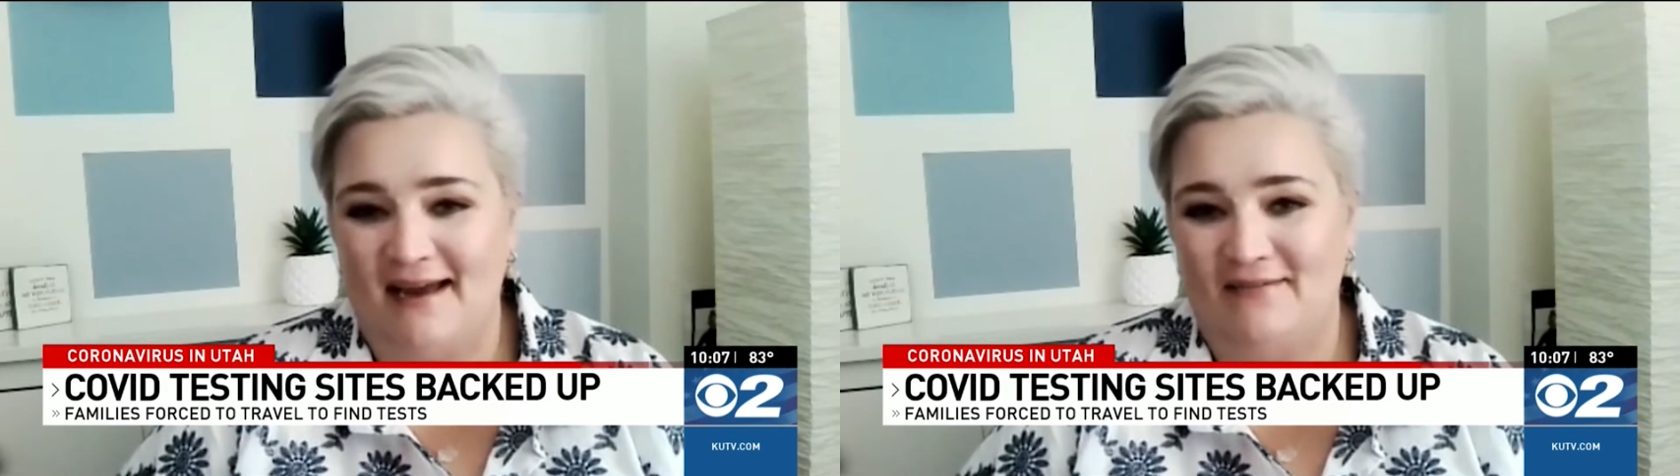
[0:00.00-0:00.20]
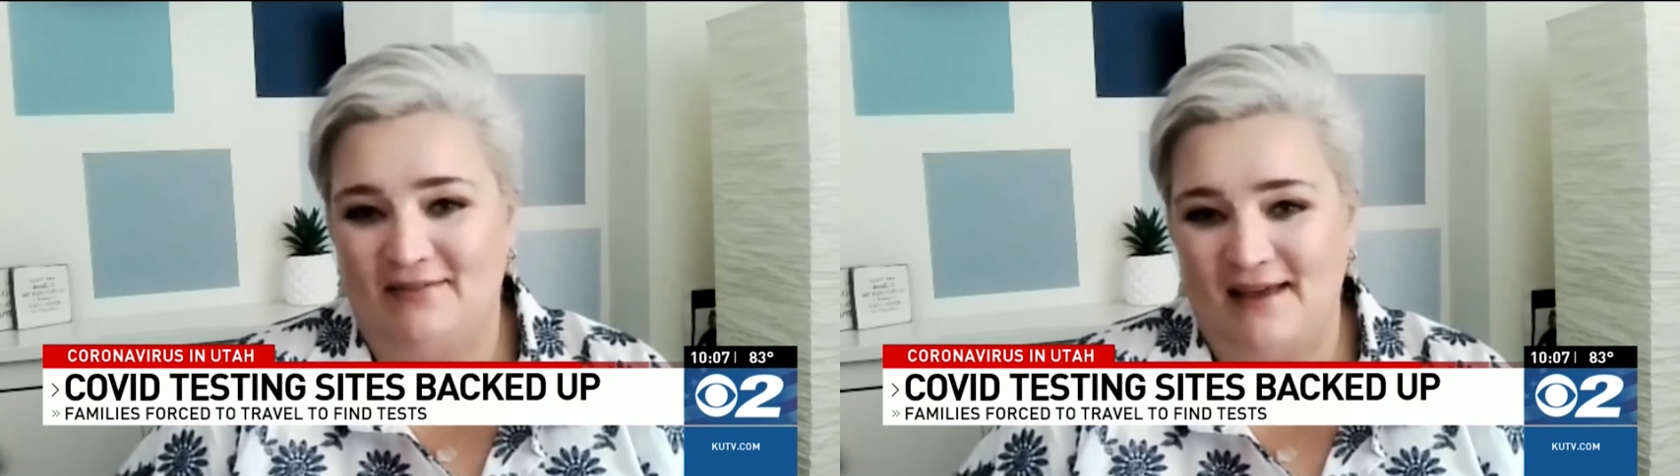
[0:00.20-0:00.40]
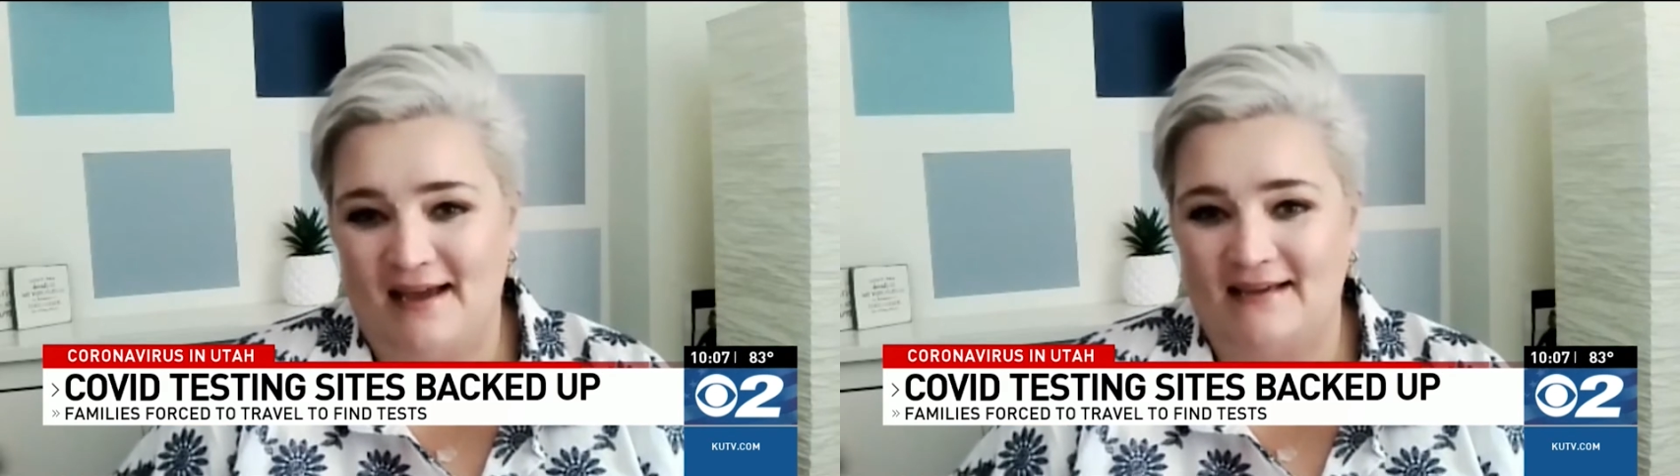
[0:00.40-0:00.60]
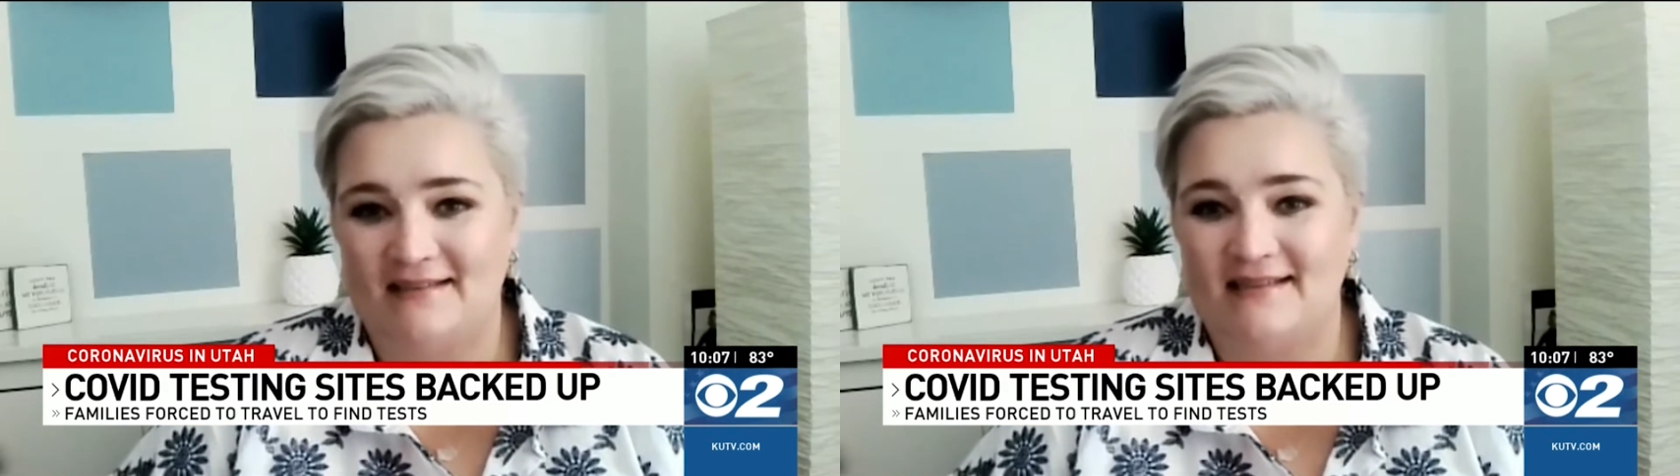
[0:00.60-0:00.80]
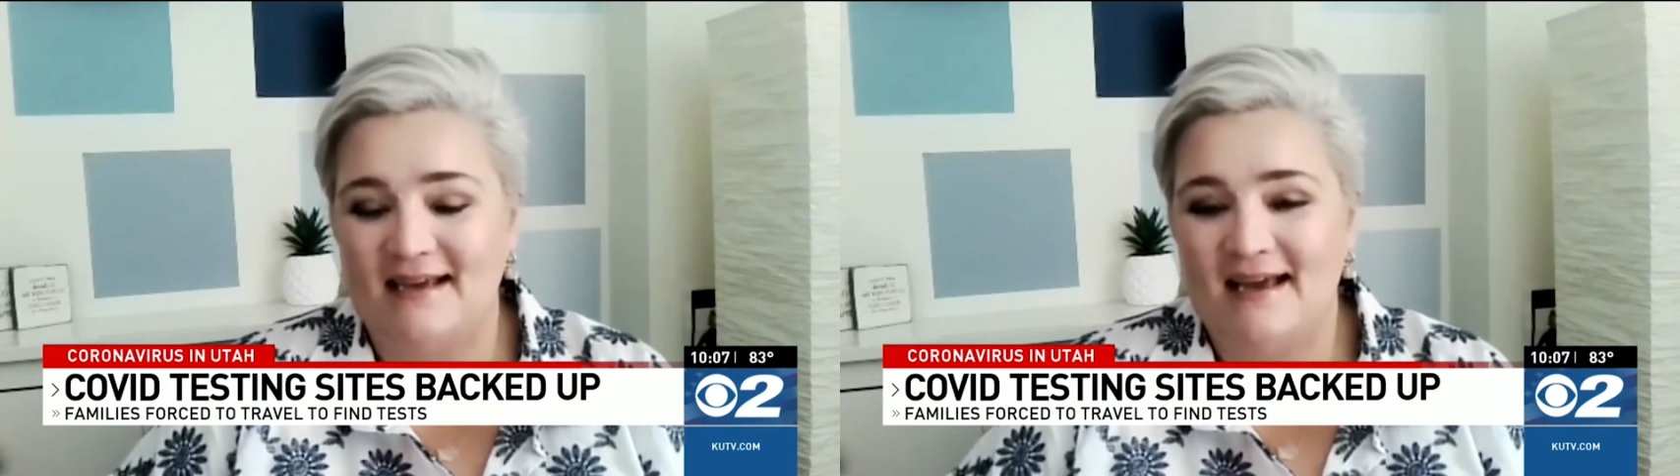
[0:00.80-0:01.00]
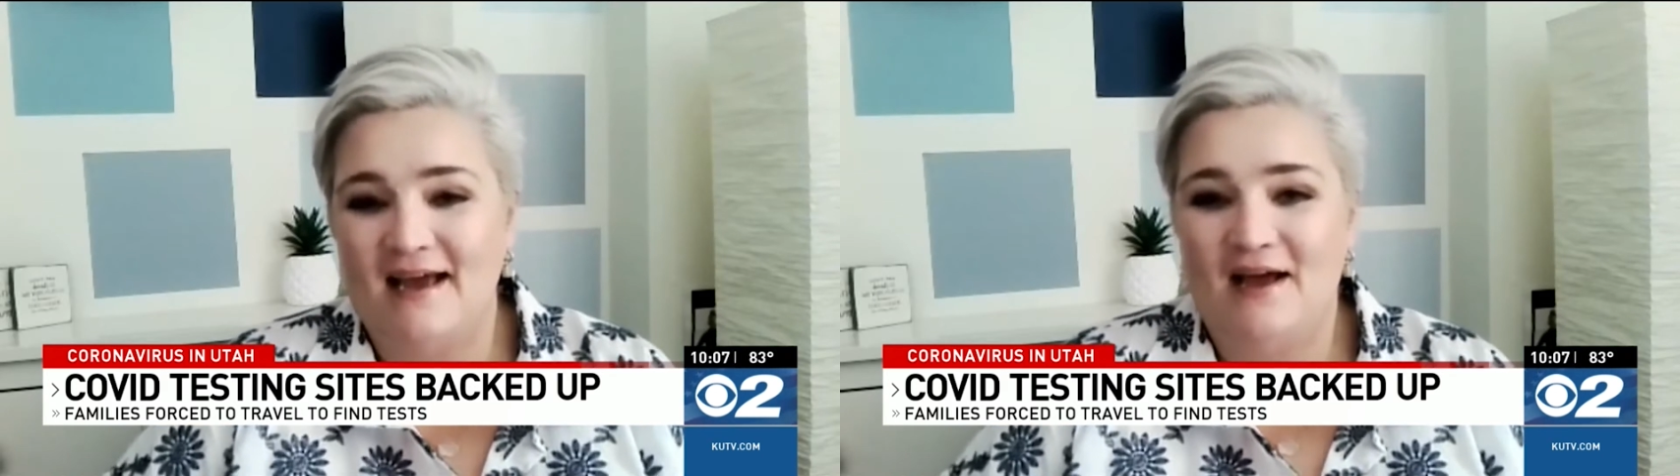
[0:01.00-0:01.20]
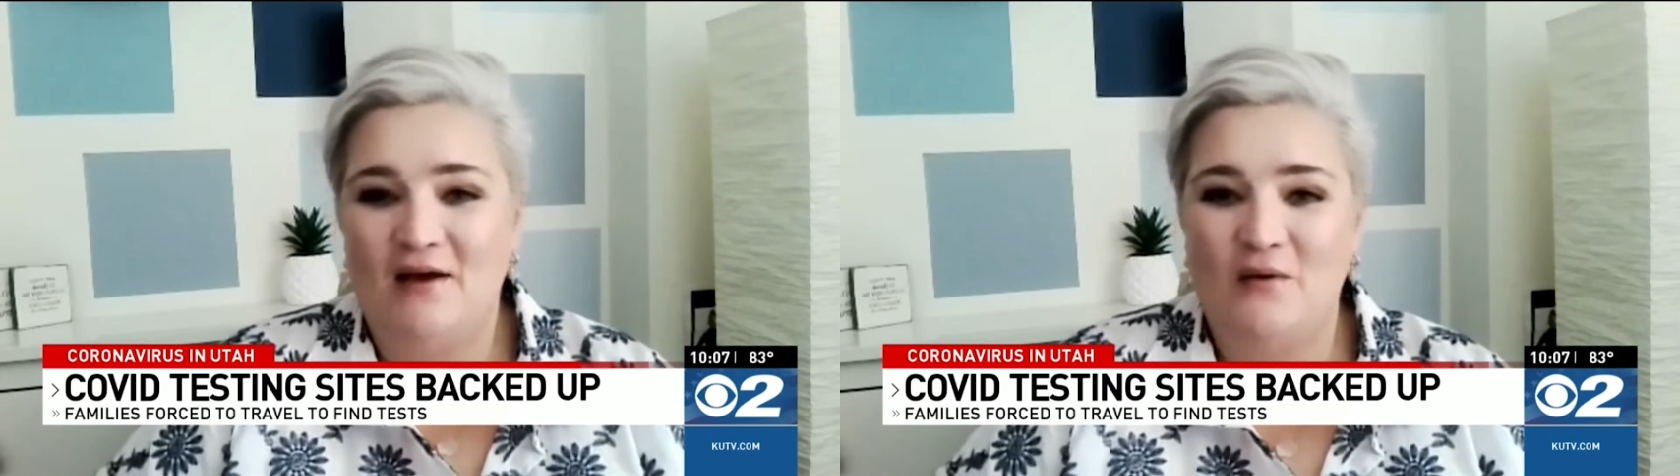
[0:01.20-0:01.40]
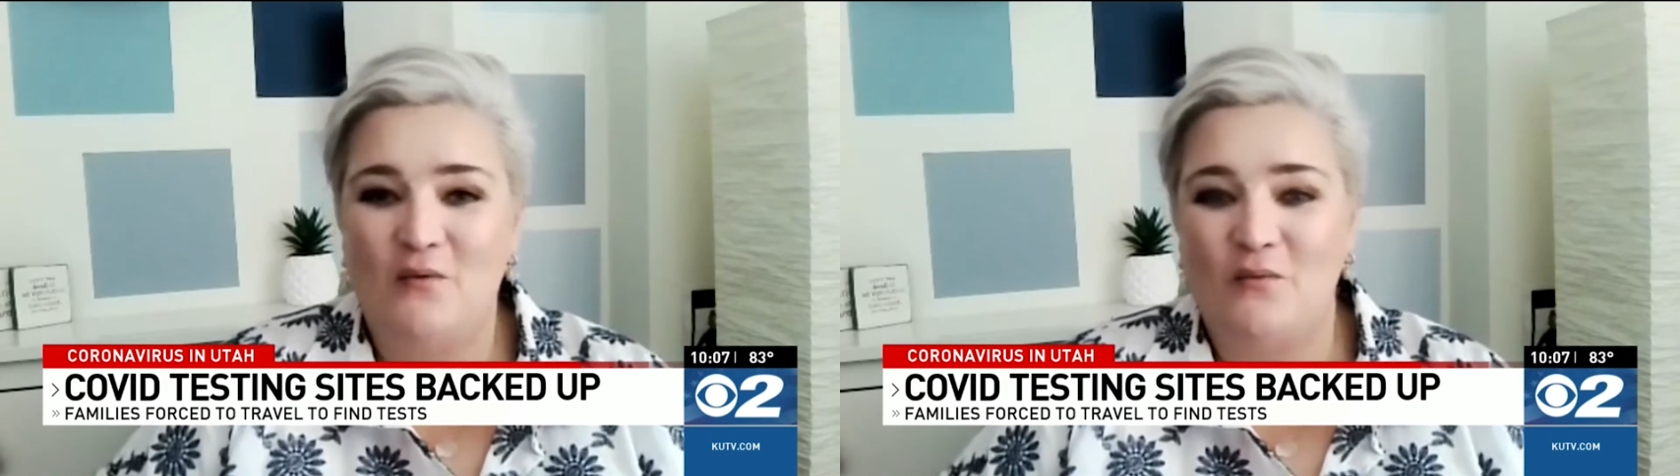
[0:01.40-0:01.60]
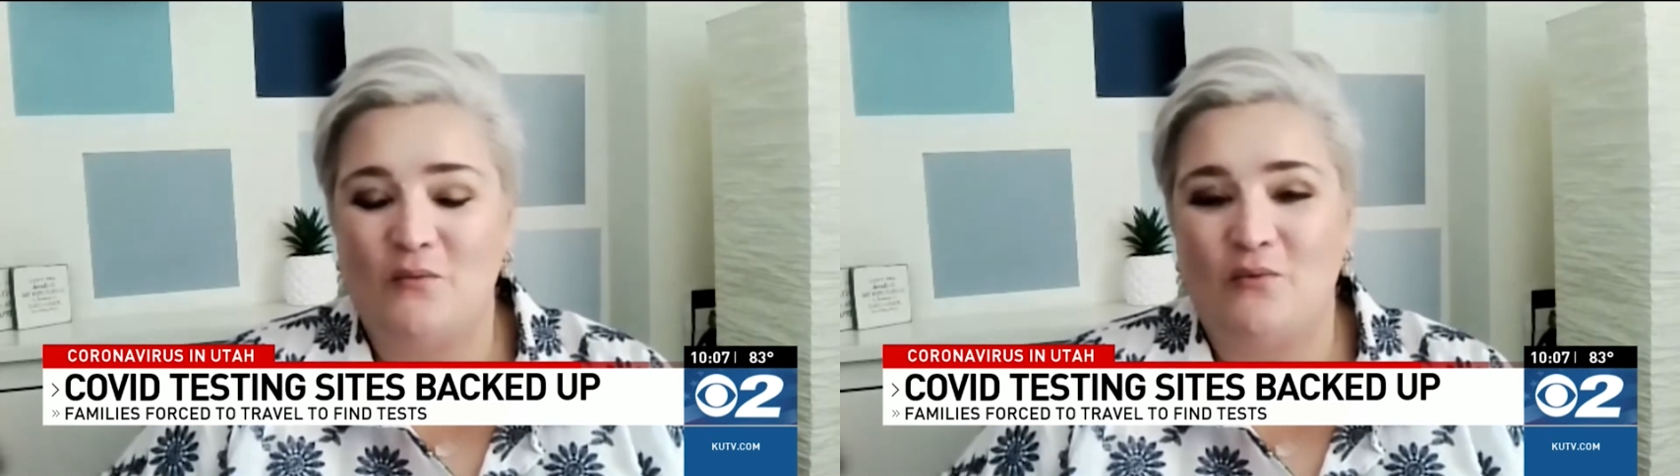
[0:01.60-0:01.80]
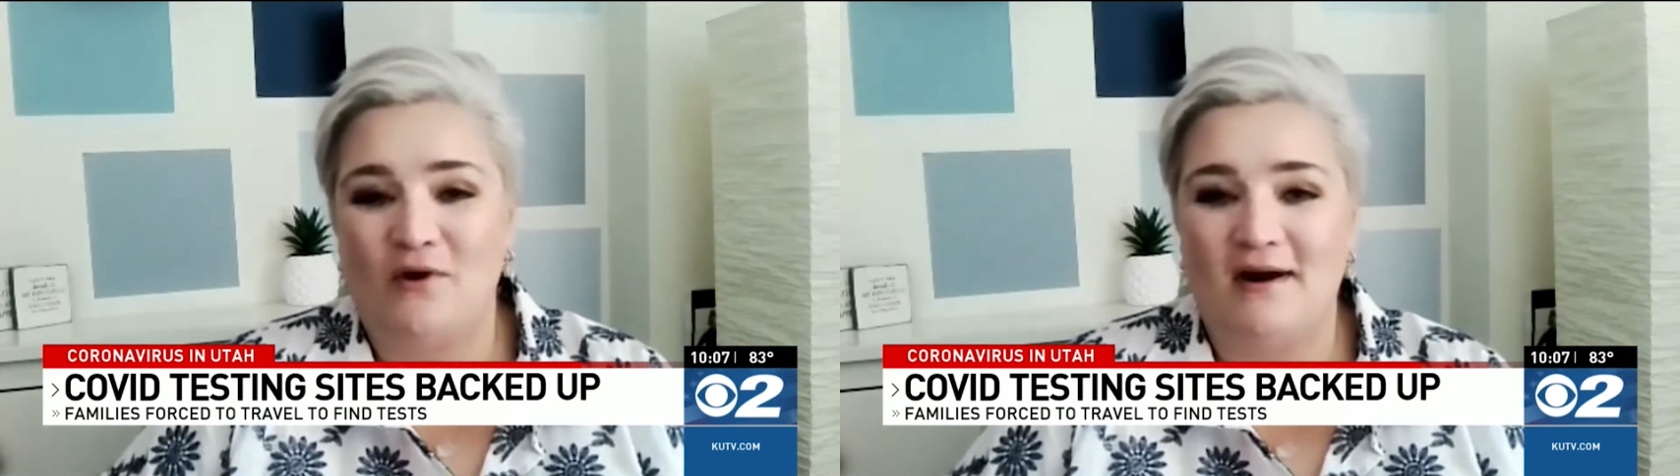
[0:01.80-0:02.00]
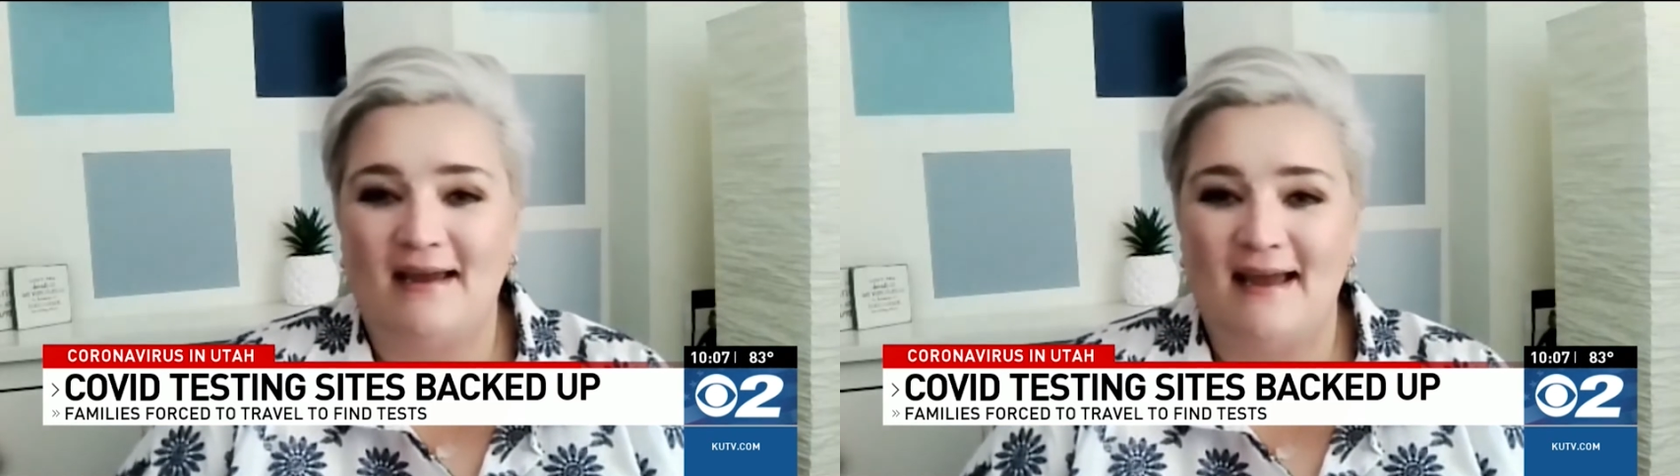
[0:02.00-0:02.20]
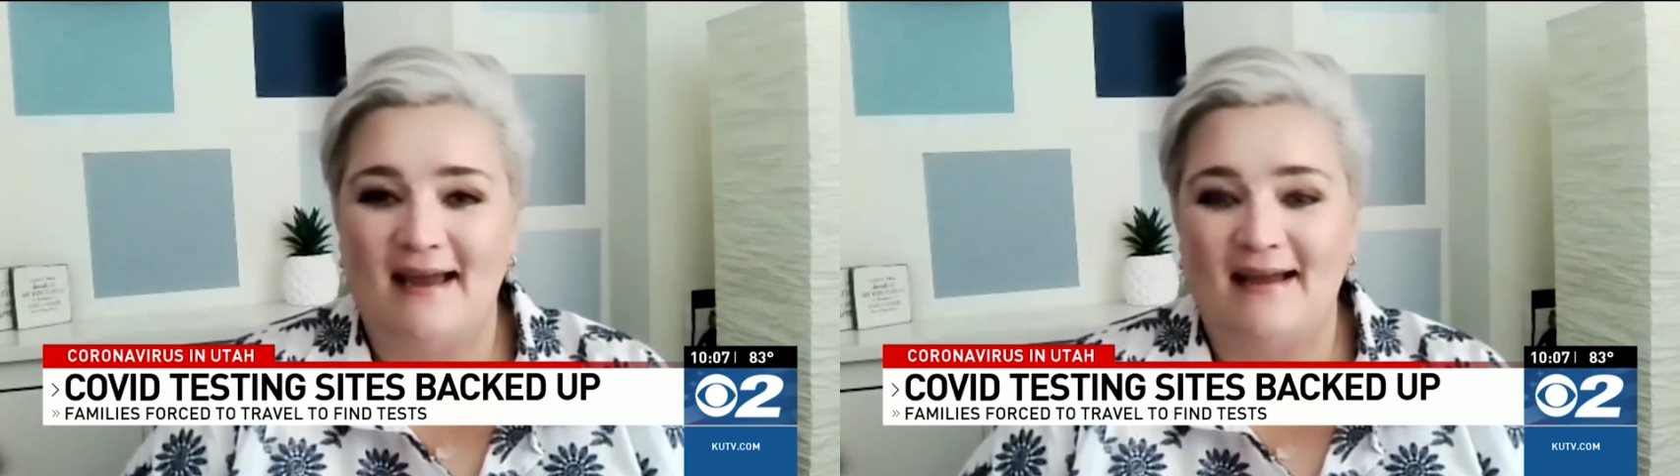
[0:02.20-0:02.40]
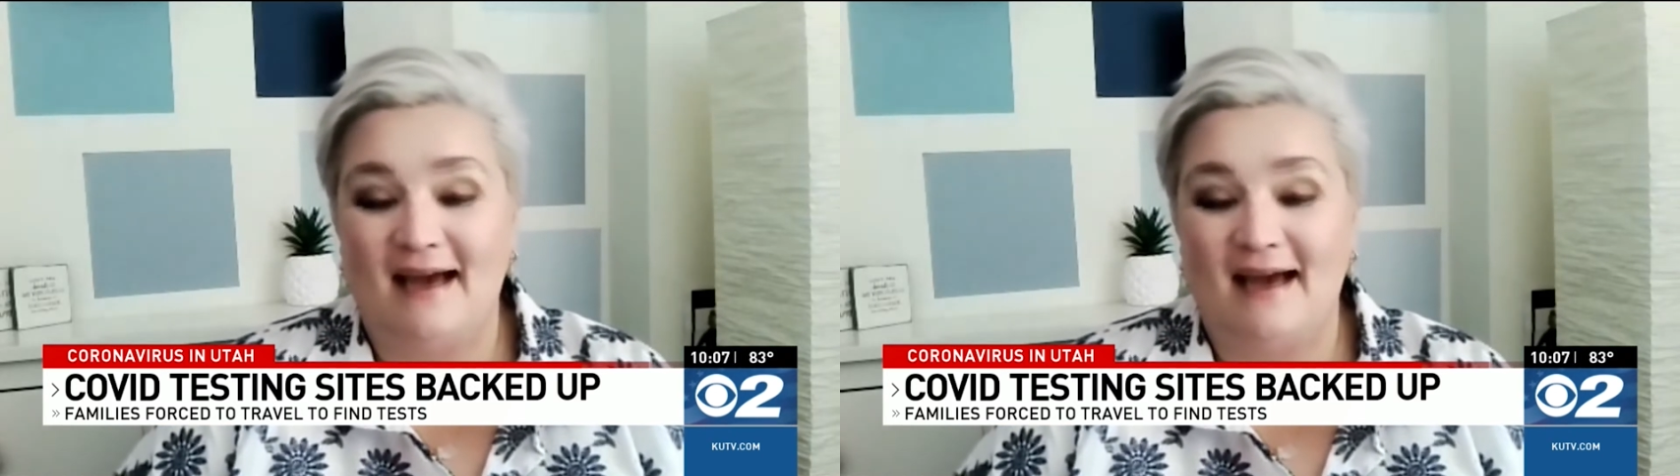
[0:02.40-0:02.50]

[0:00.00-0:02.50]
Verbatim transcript: kind of things working